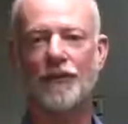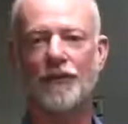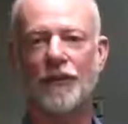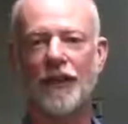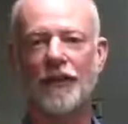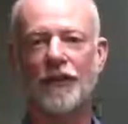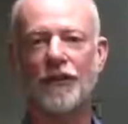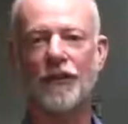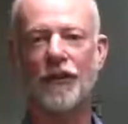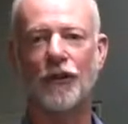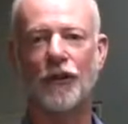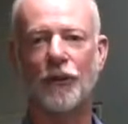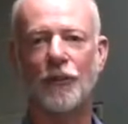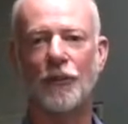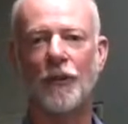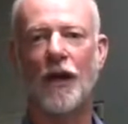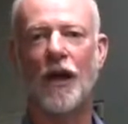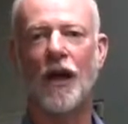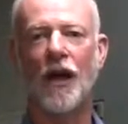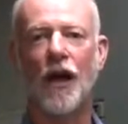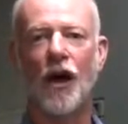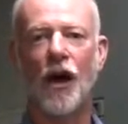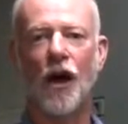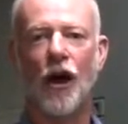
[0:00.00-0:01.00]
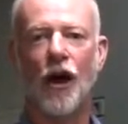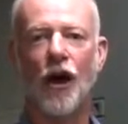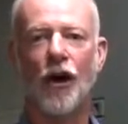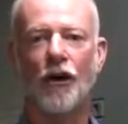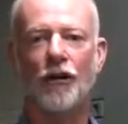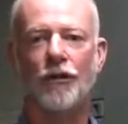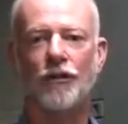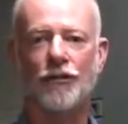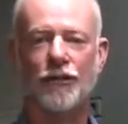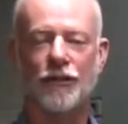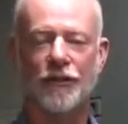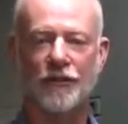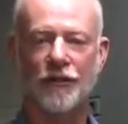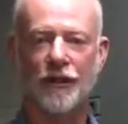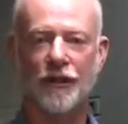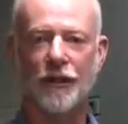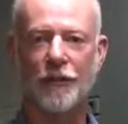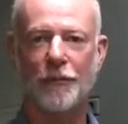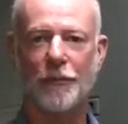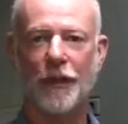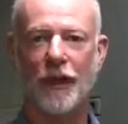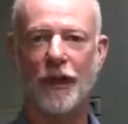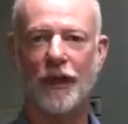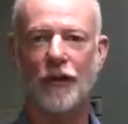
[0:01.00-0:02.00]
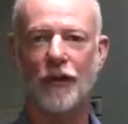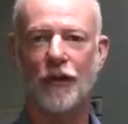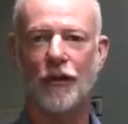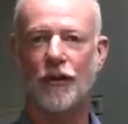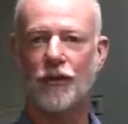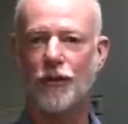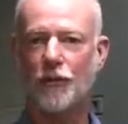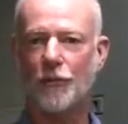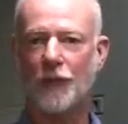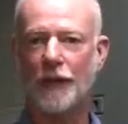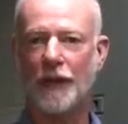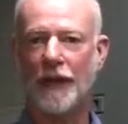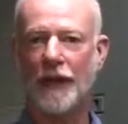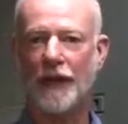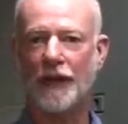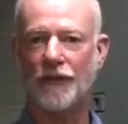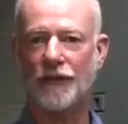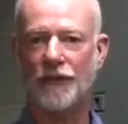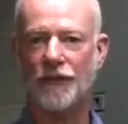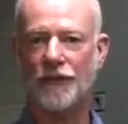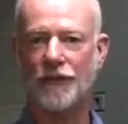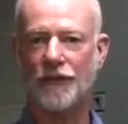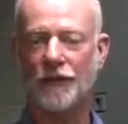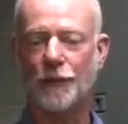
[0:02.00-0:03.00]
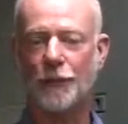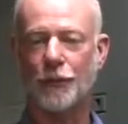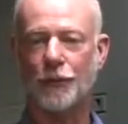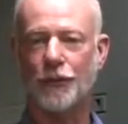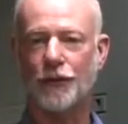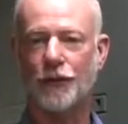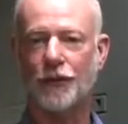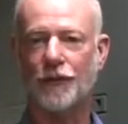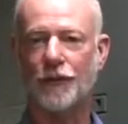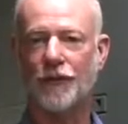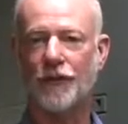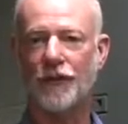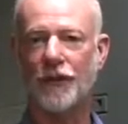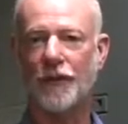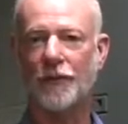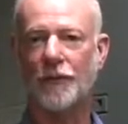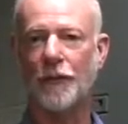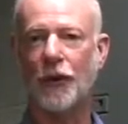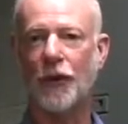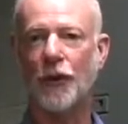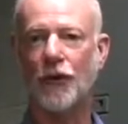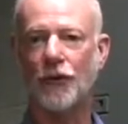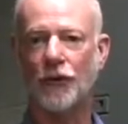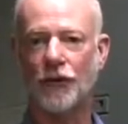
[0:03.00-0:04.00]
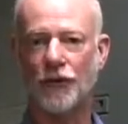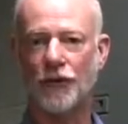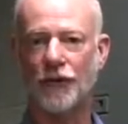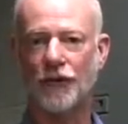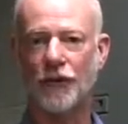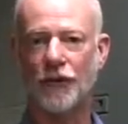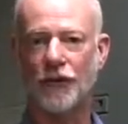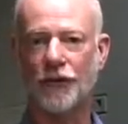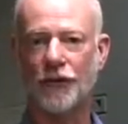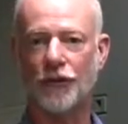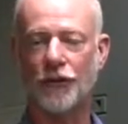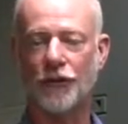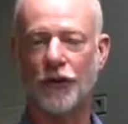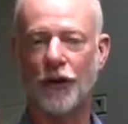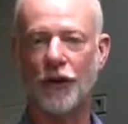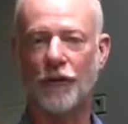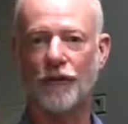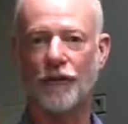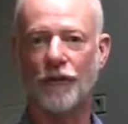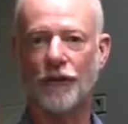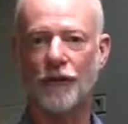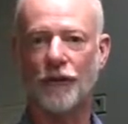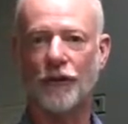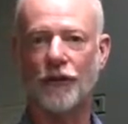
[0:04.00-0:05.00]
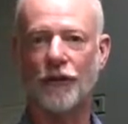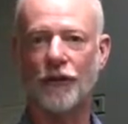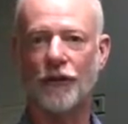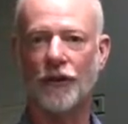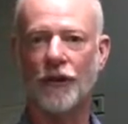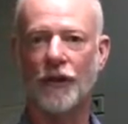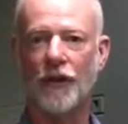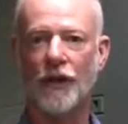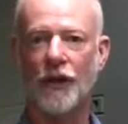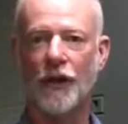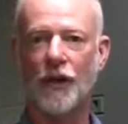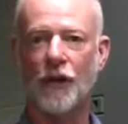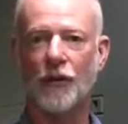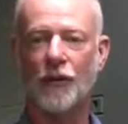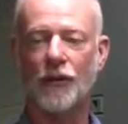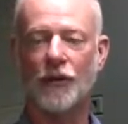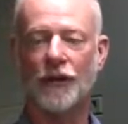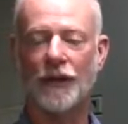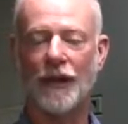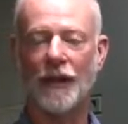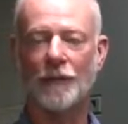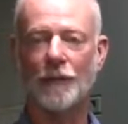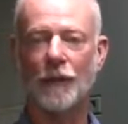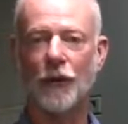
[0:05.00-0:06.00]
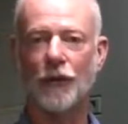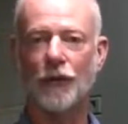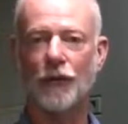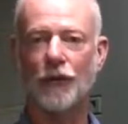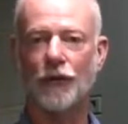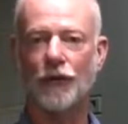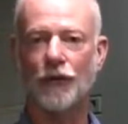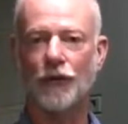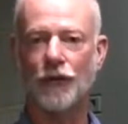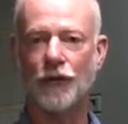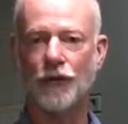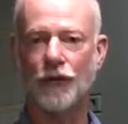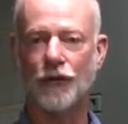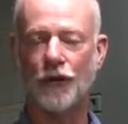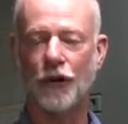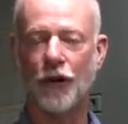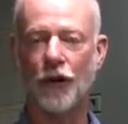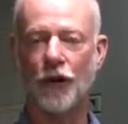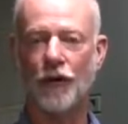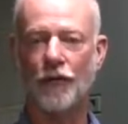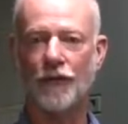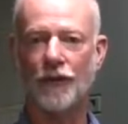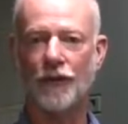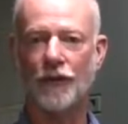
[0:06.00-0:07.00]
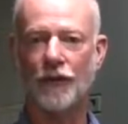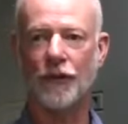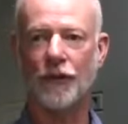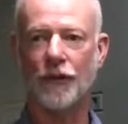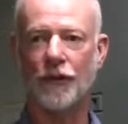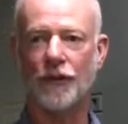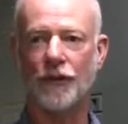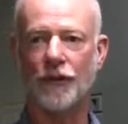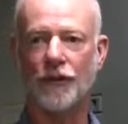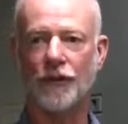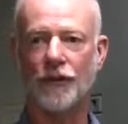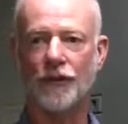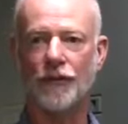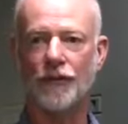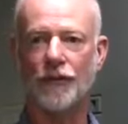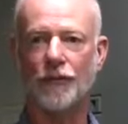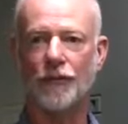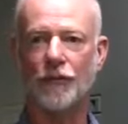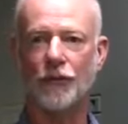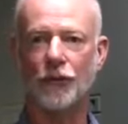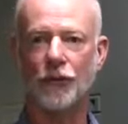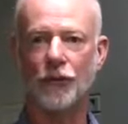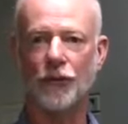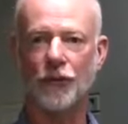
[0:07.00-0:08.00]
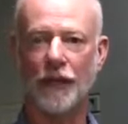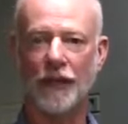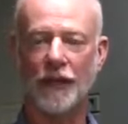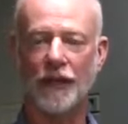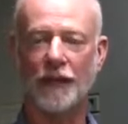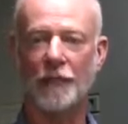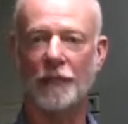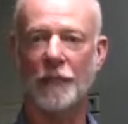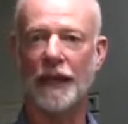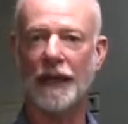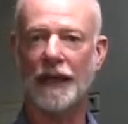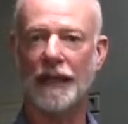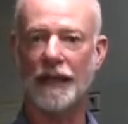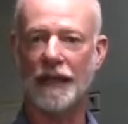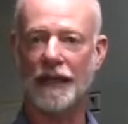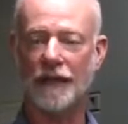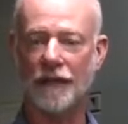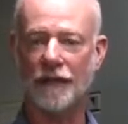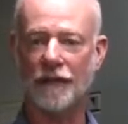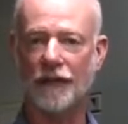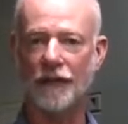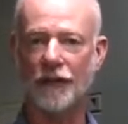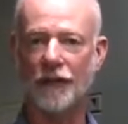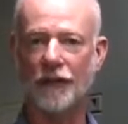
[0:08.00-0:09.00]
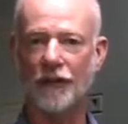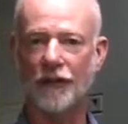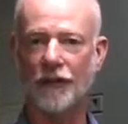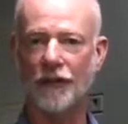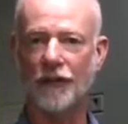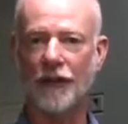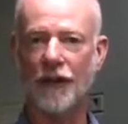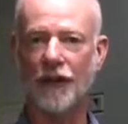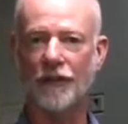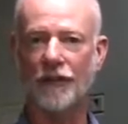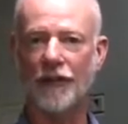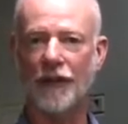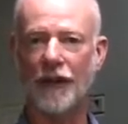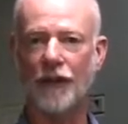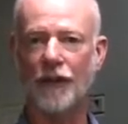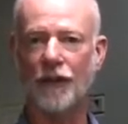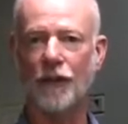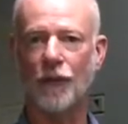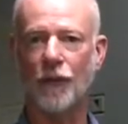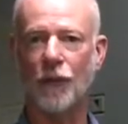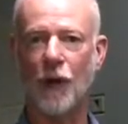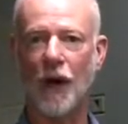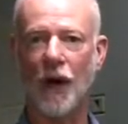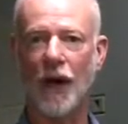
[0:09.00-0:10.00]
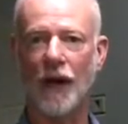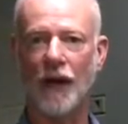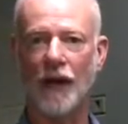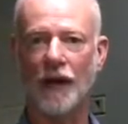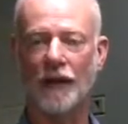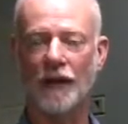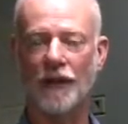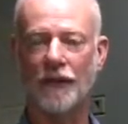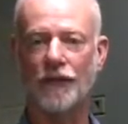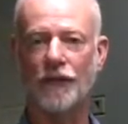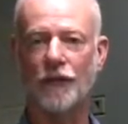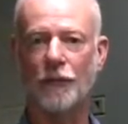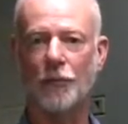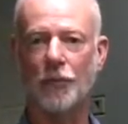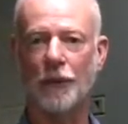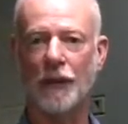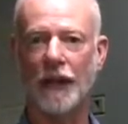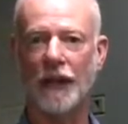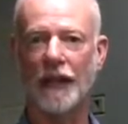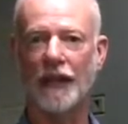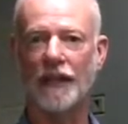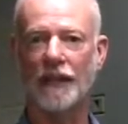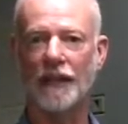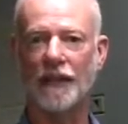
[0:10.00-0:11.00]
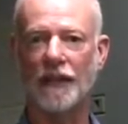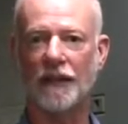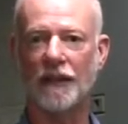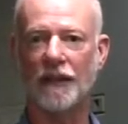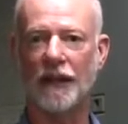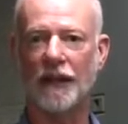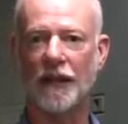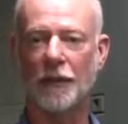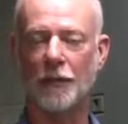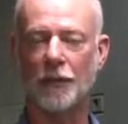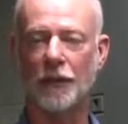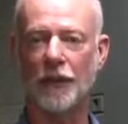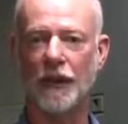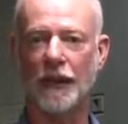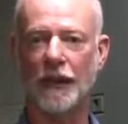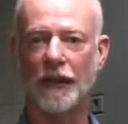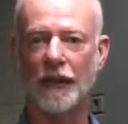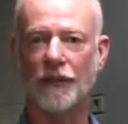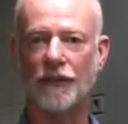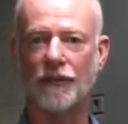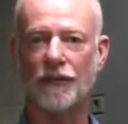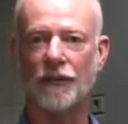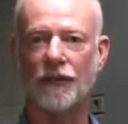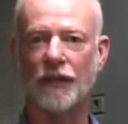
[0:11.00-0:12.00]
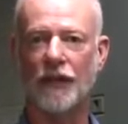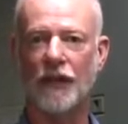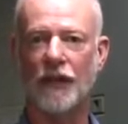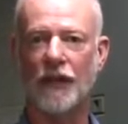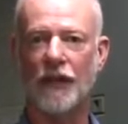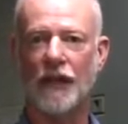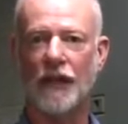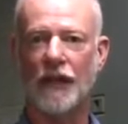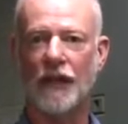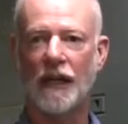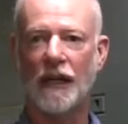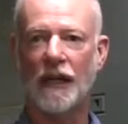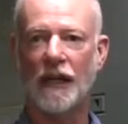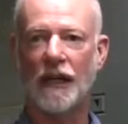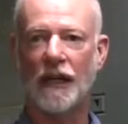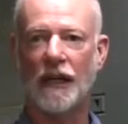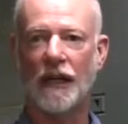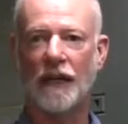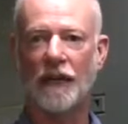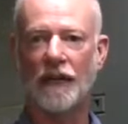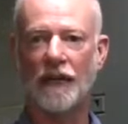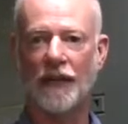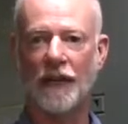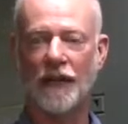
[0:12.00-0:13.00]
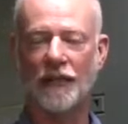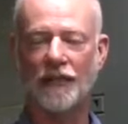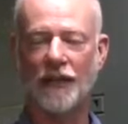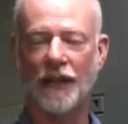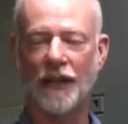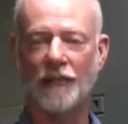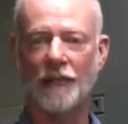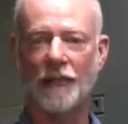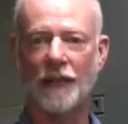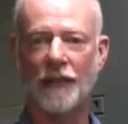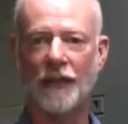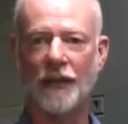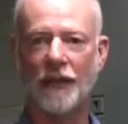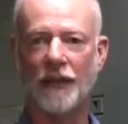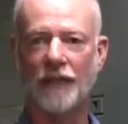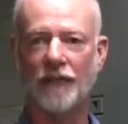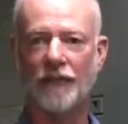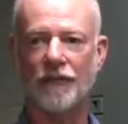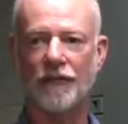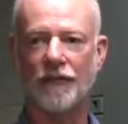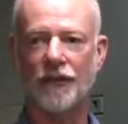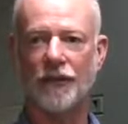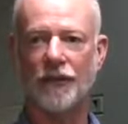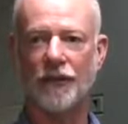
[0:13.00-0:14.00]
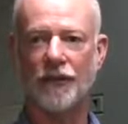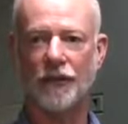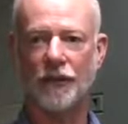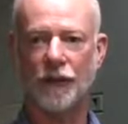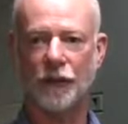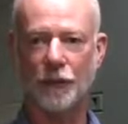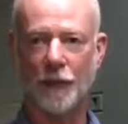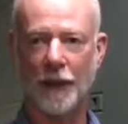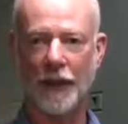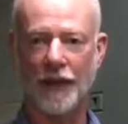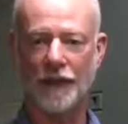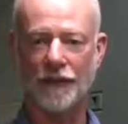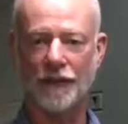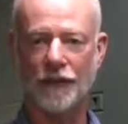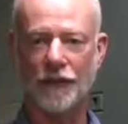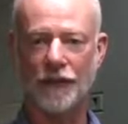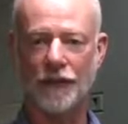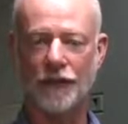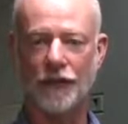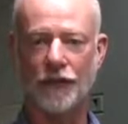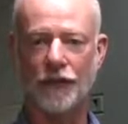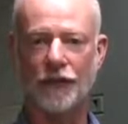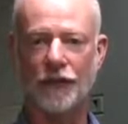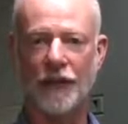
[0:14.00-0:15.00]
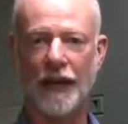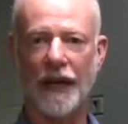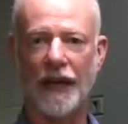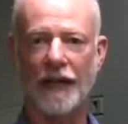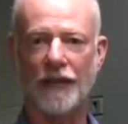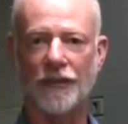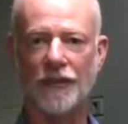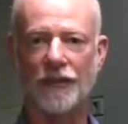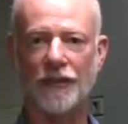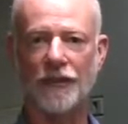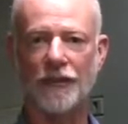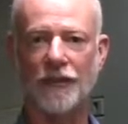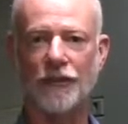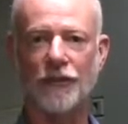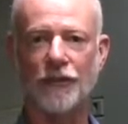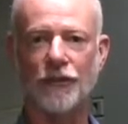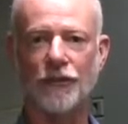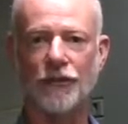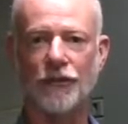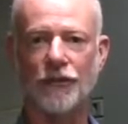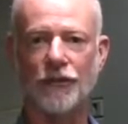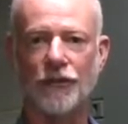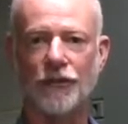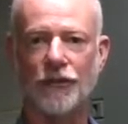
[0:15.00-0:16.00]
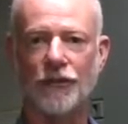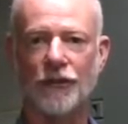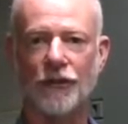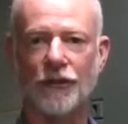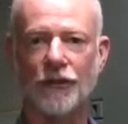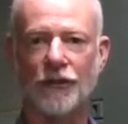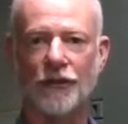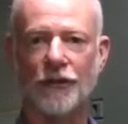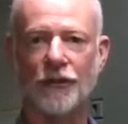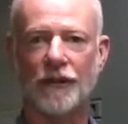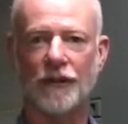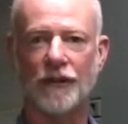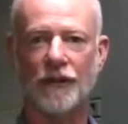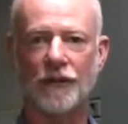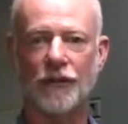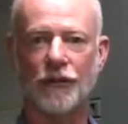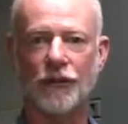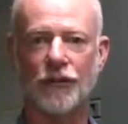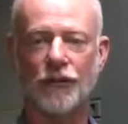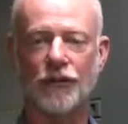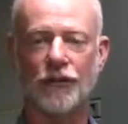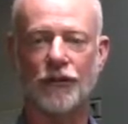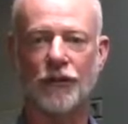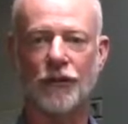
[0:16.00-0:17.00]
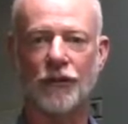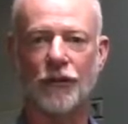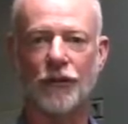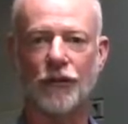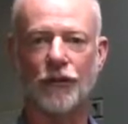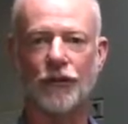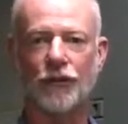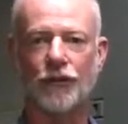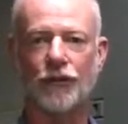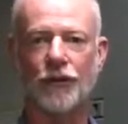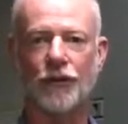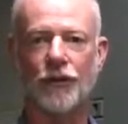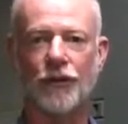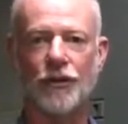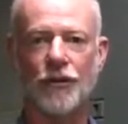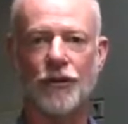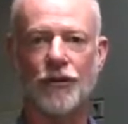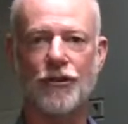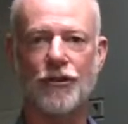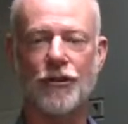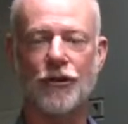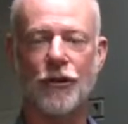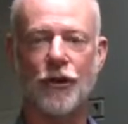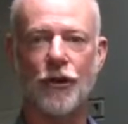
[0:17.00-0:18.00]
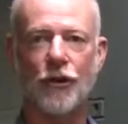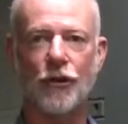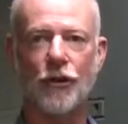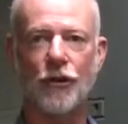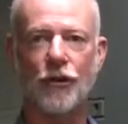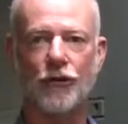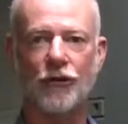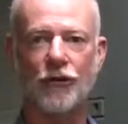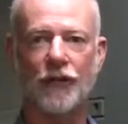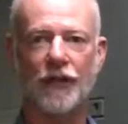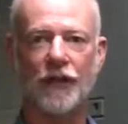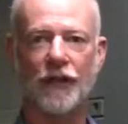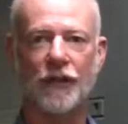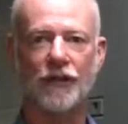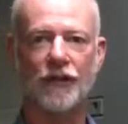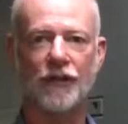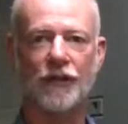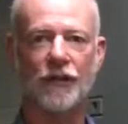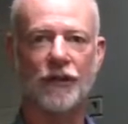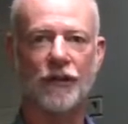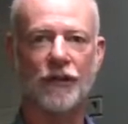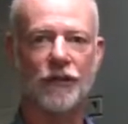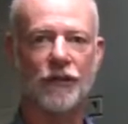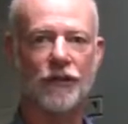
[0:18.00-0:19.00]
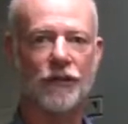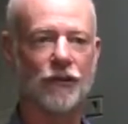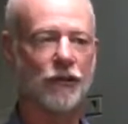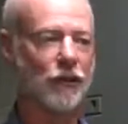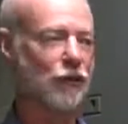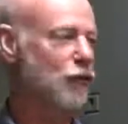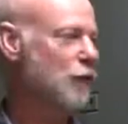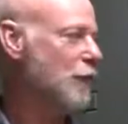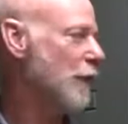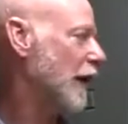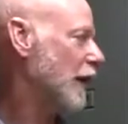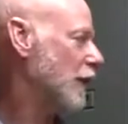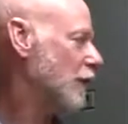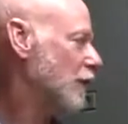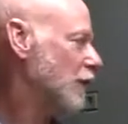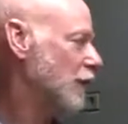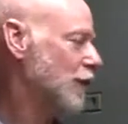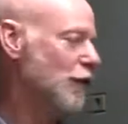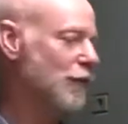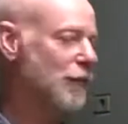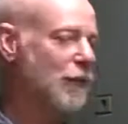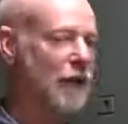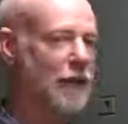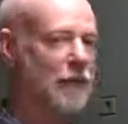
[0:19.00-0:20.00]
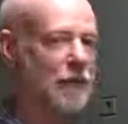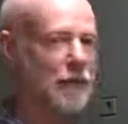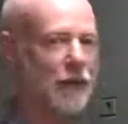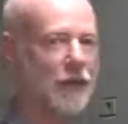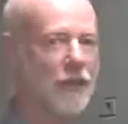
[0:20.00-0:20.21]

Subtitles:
inside the home are generated by large appliances, specifically motors that turn off and on. When that motor turns off on, it's creating a magnetic field around the wire that's supplying that appliance. And as that magnetic field expands and contracts, it induces current, it induces a little surge onto that circuit, which comes back to your main